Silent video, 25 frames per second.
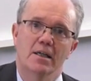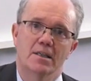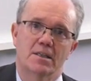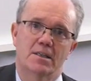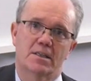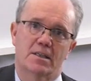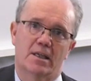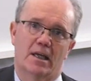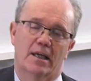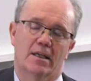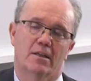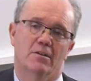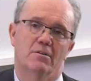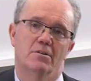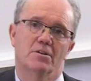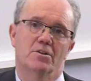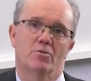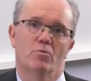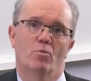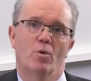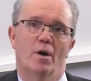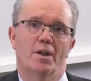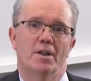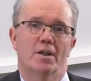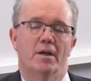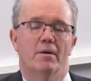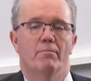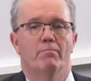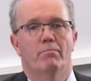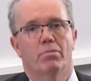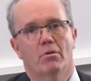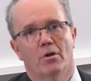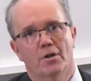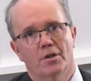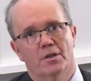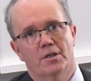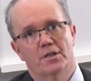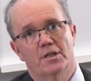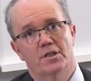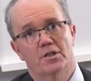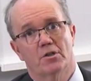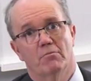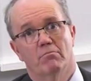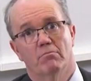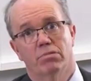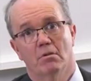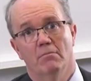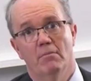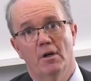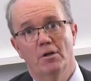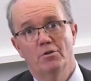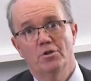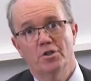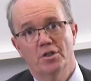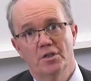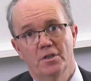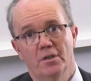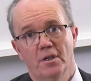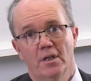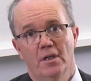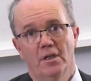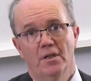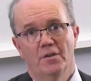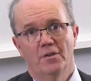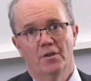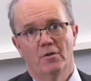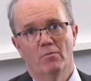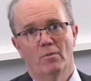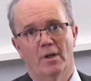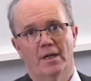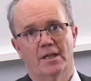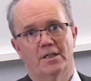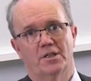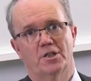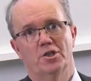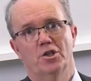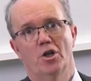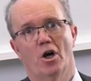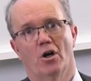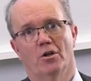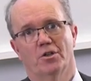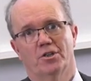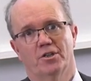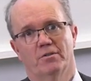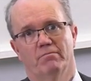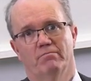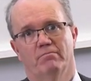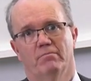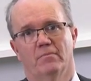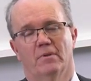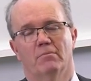sales when a product is on promotion than when it's not.